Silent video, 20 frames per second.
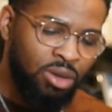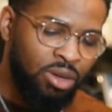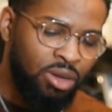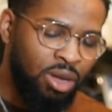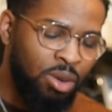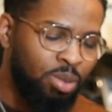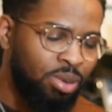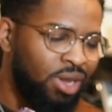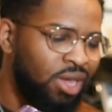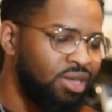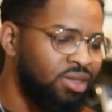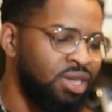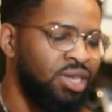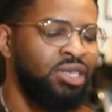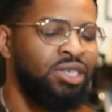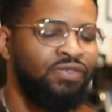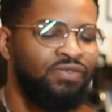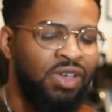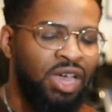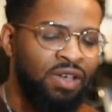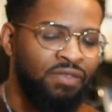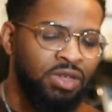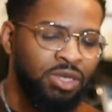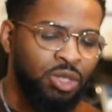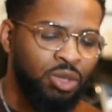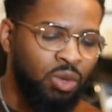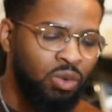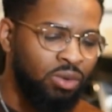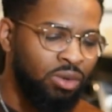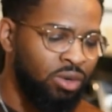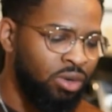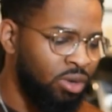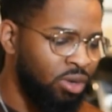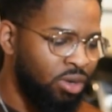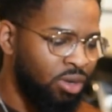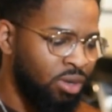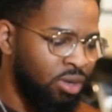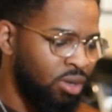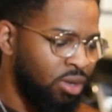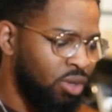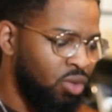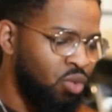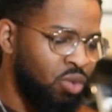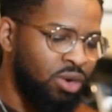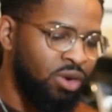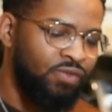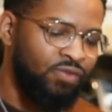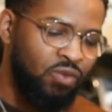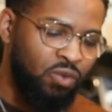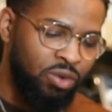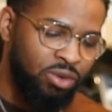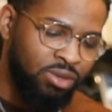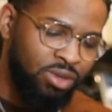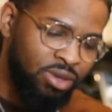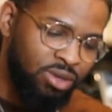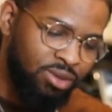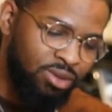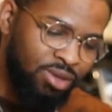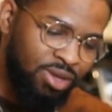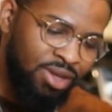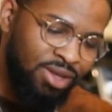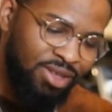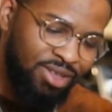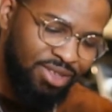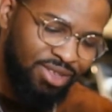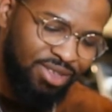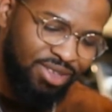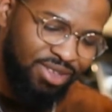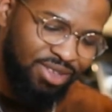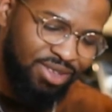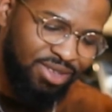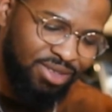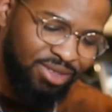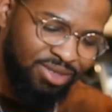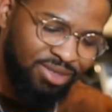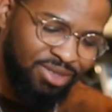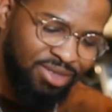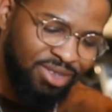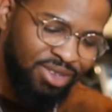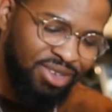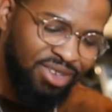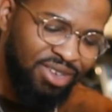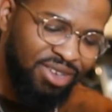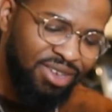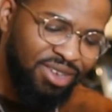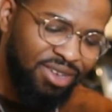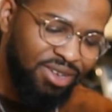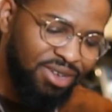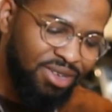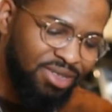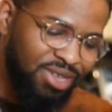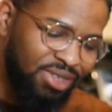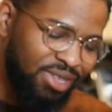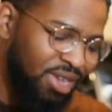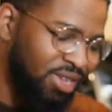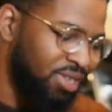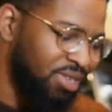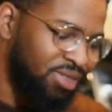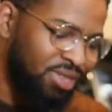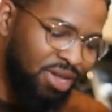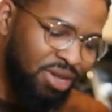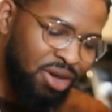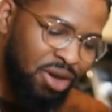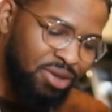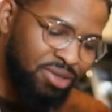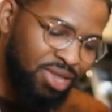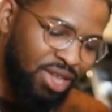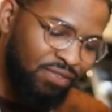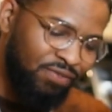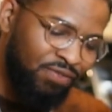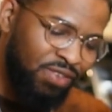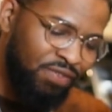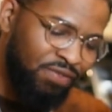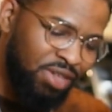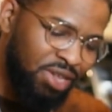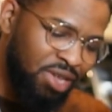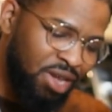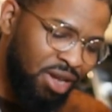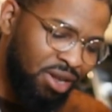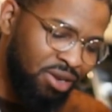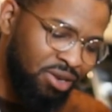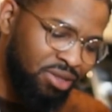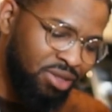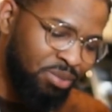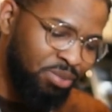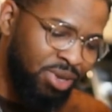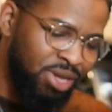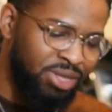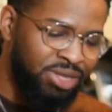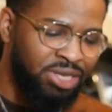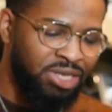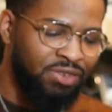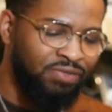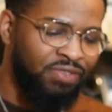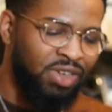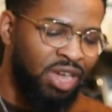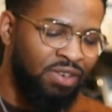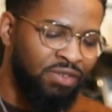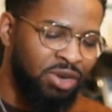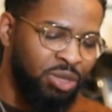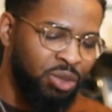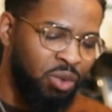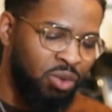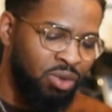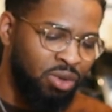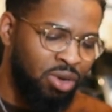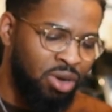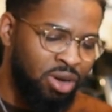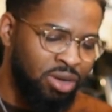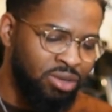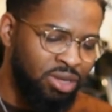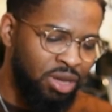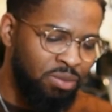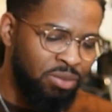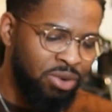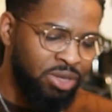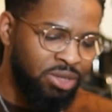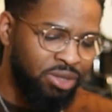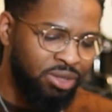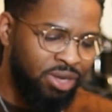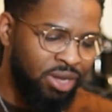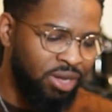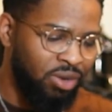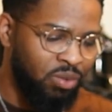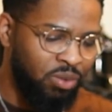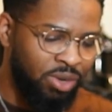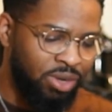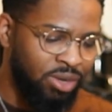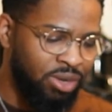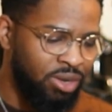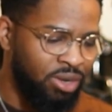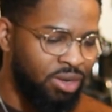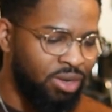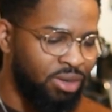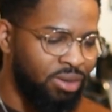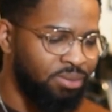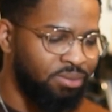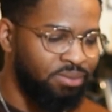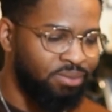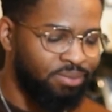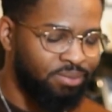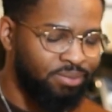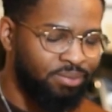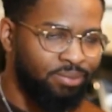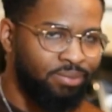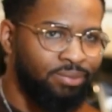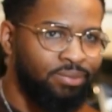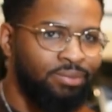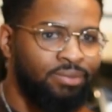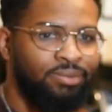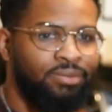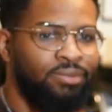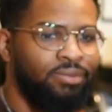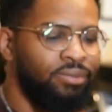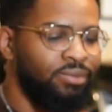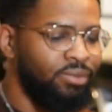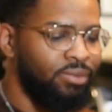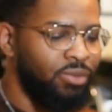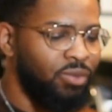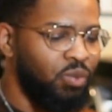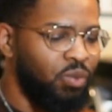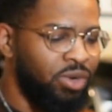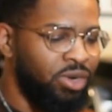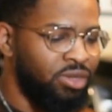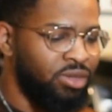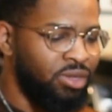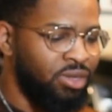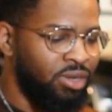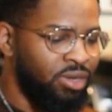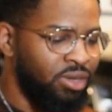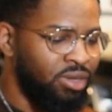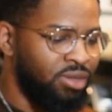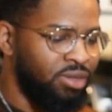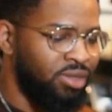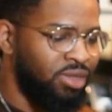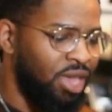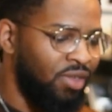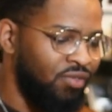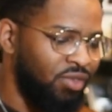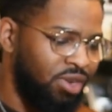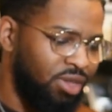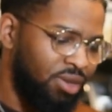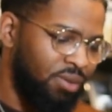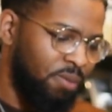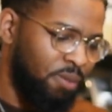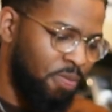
a PlayStation 5 controller, you can afford this. Because I think this thing costs like $50. The PlayStation 5 controller costs how much? Like what is it? $70?